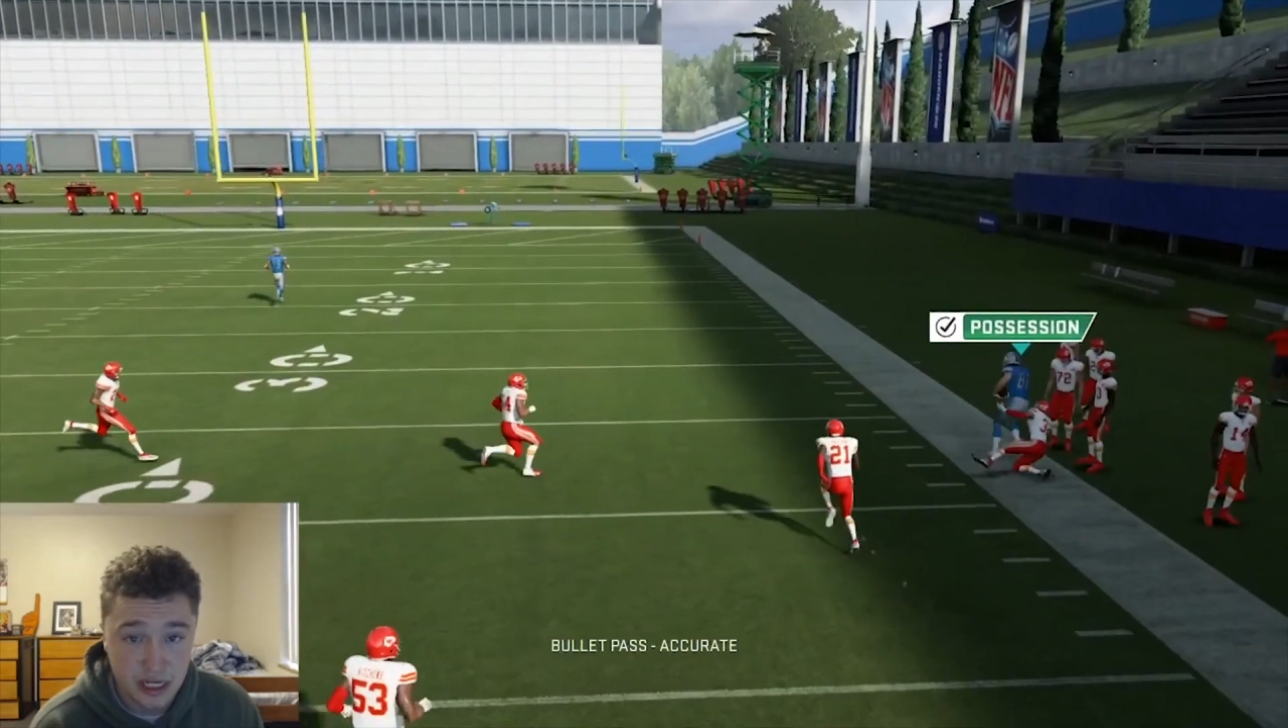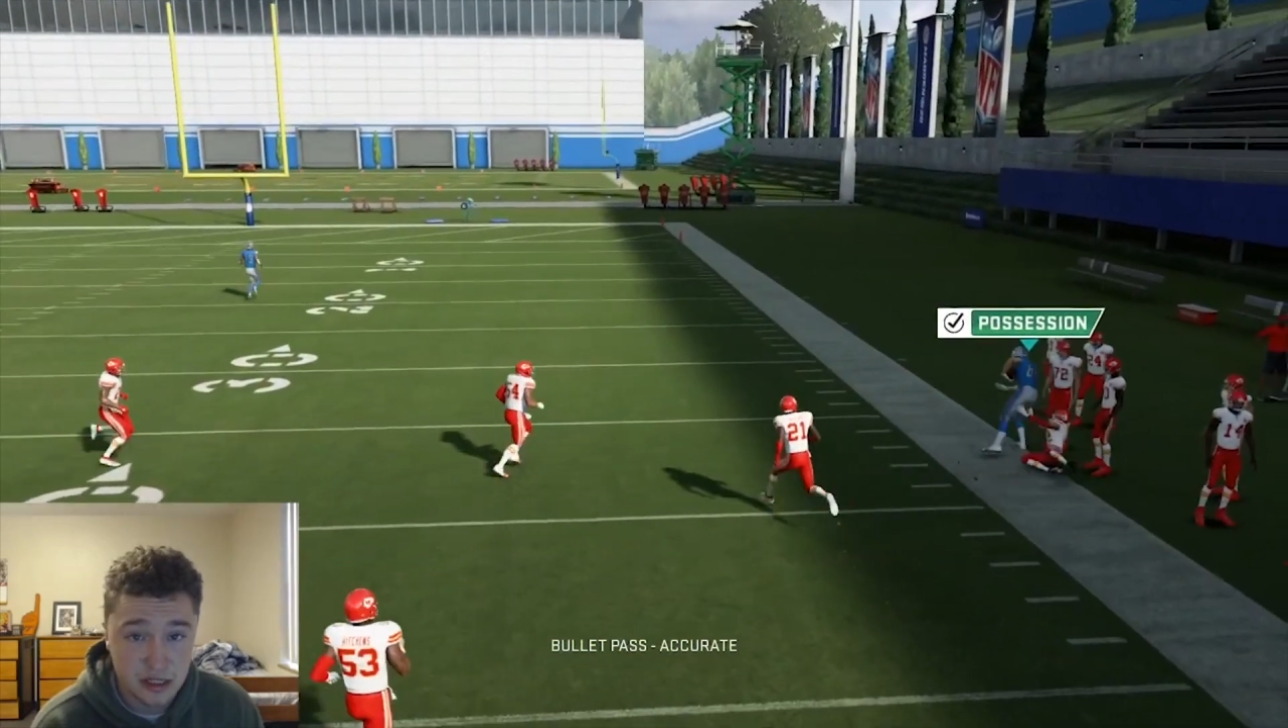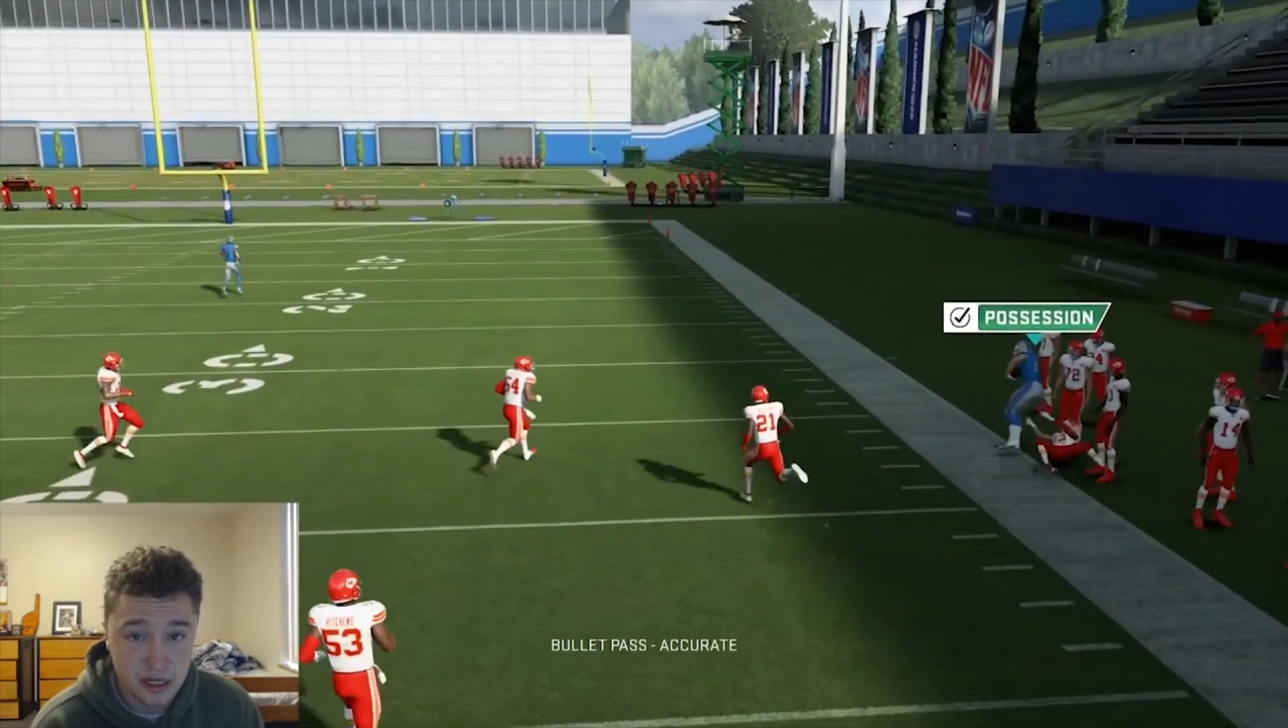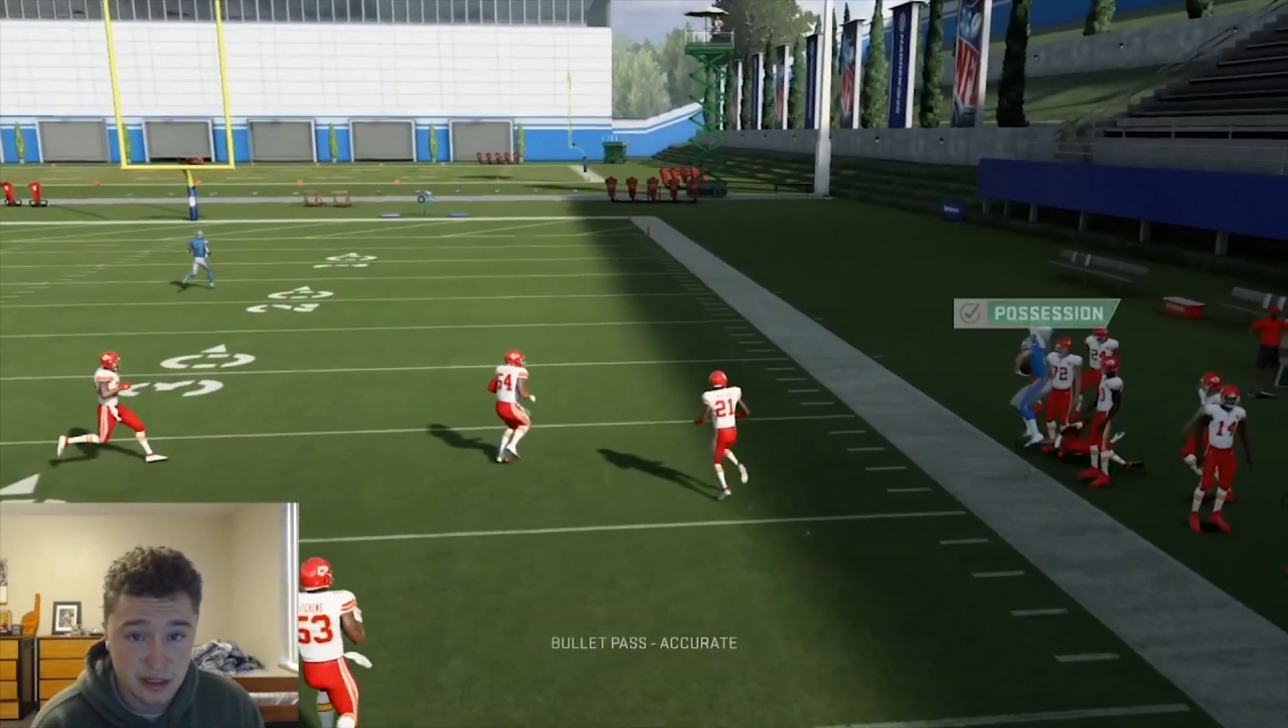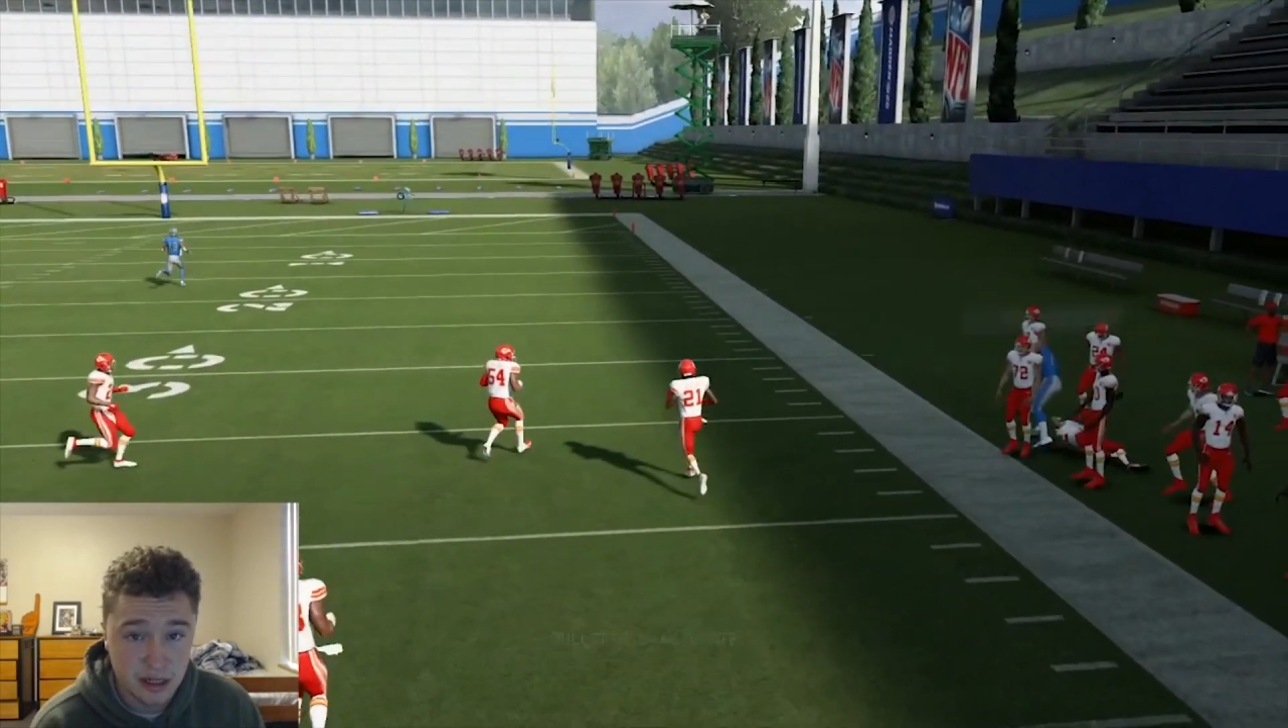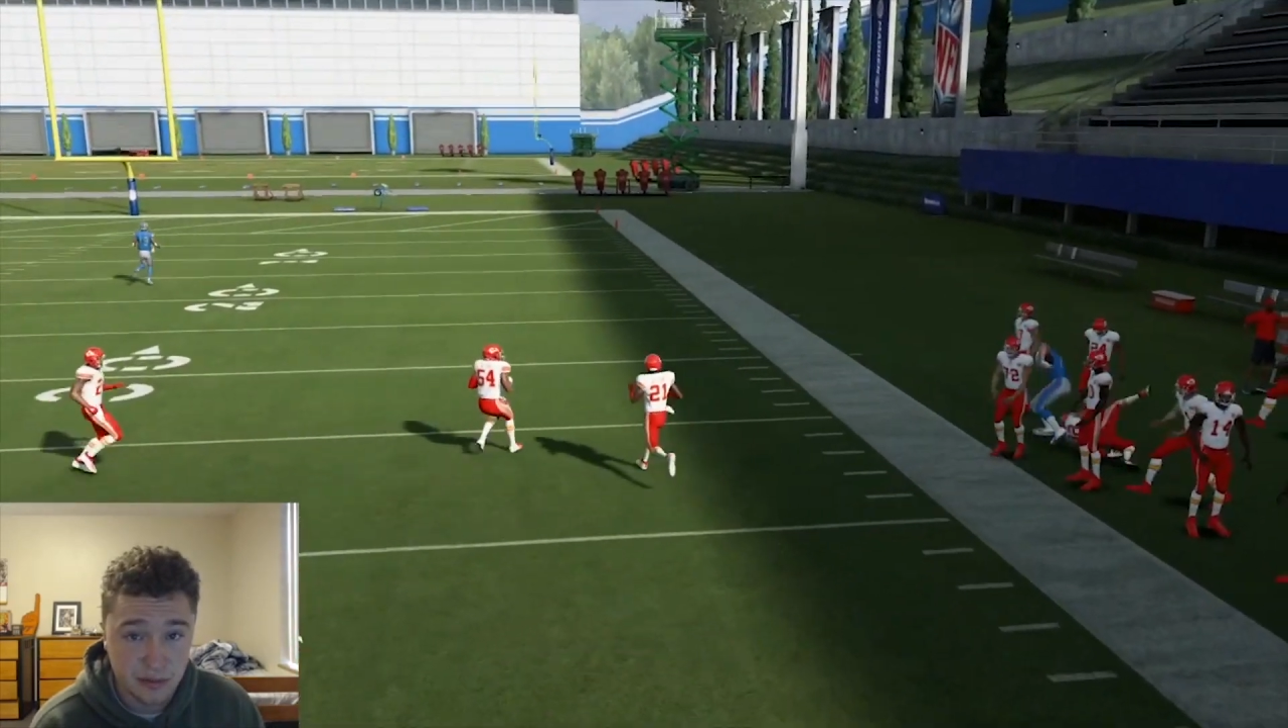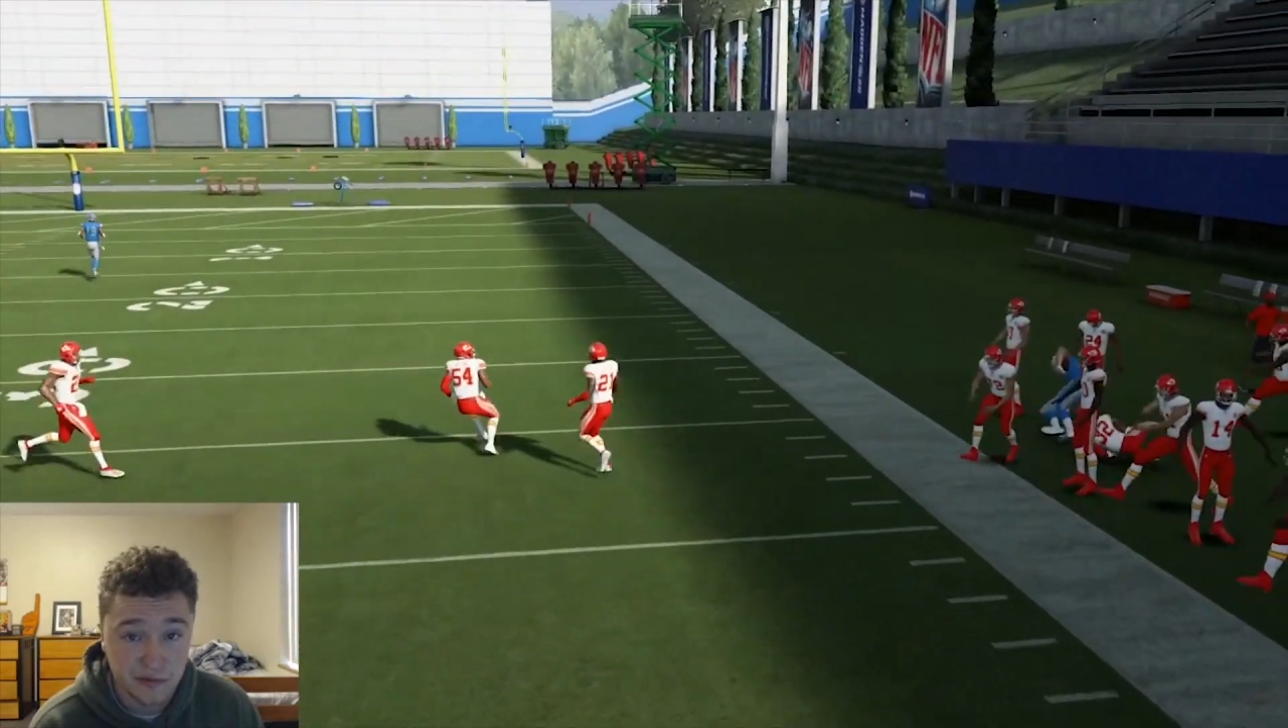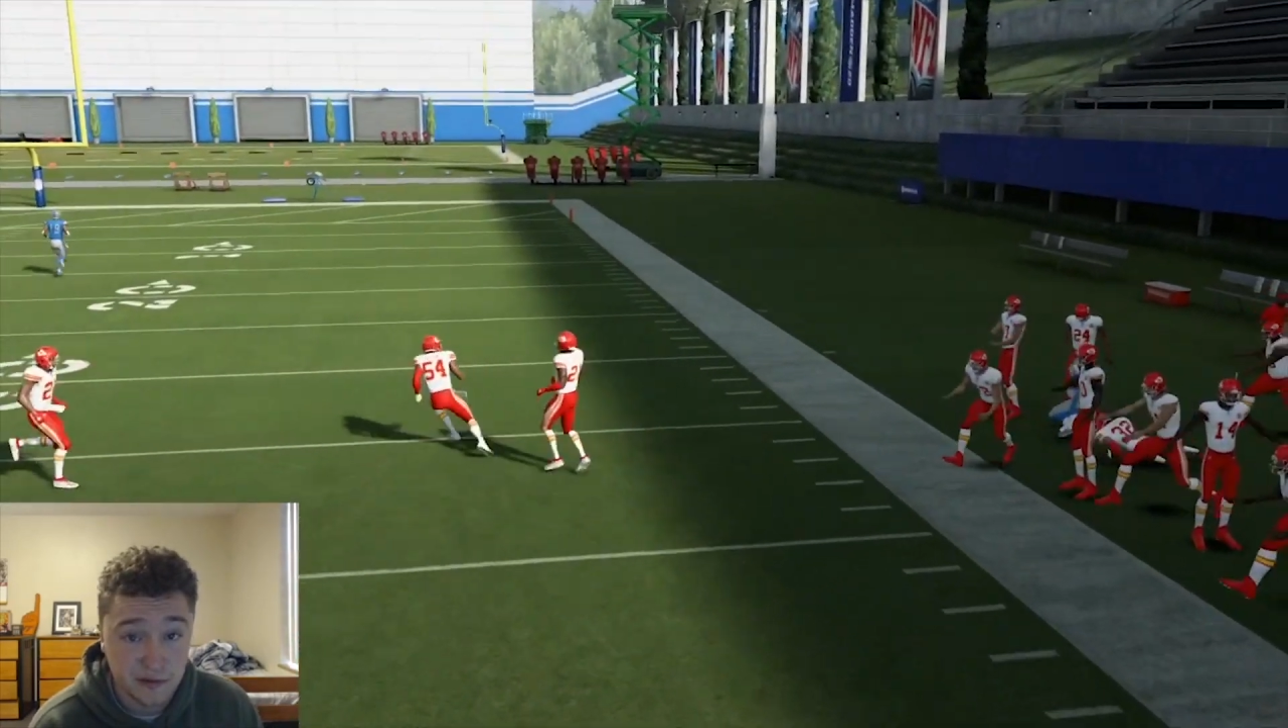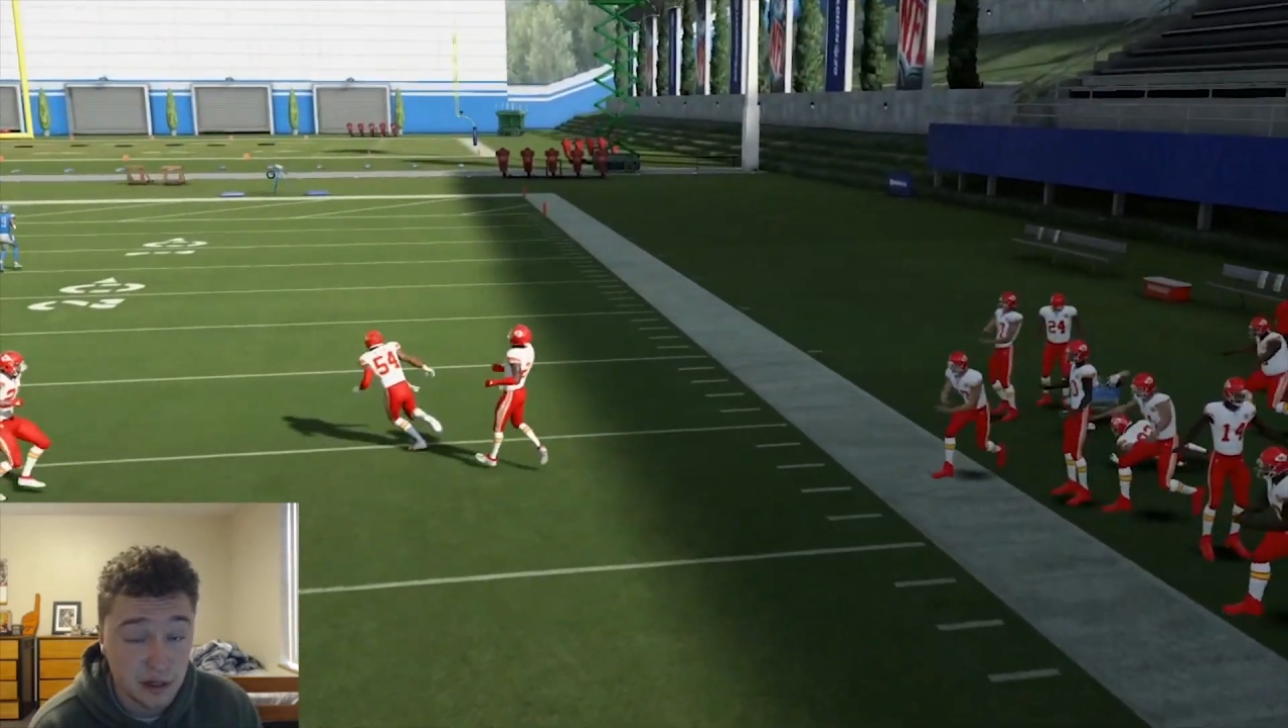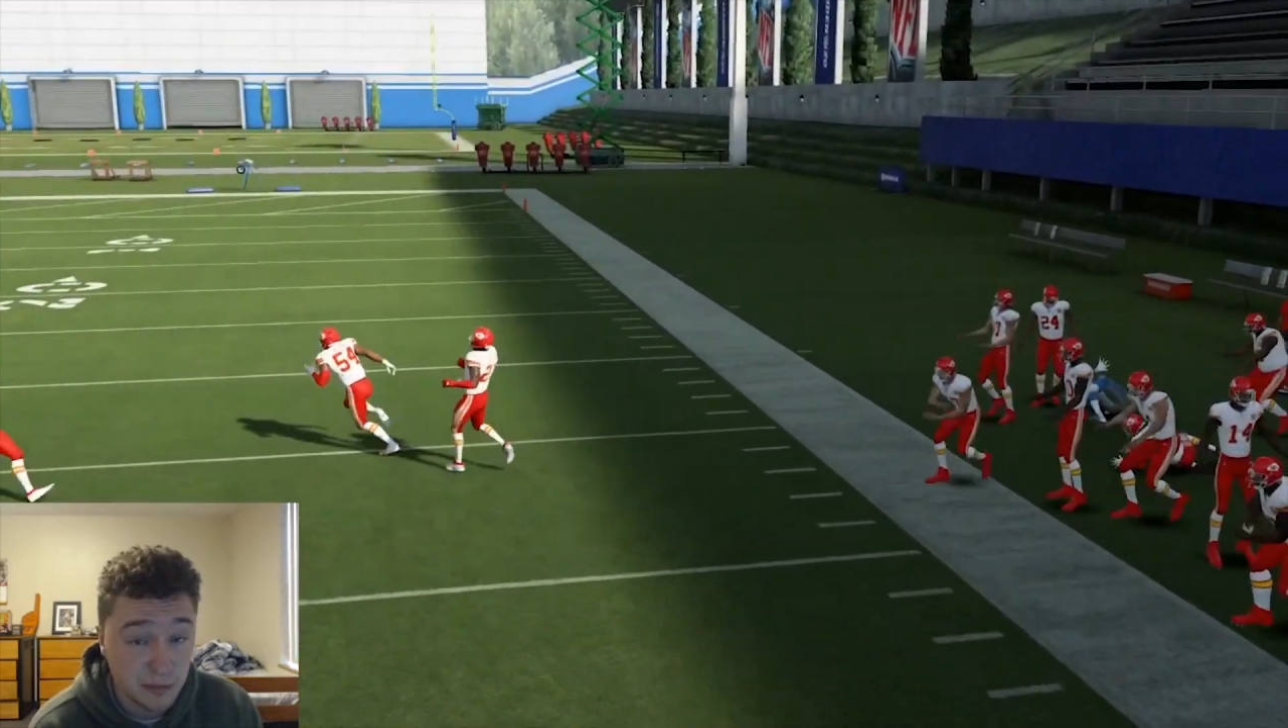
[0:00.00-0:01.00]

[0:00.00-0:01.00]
catch right there before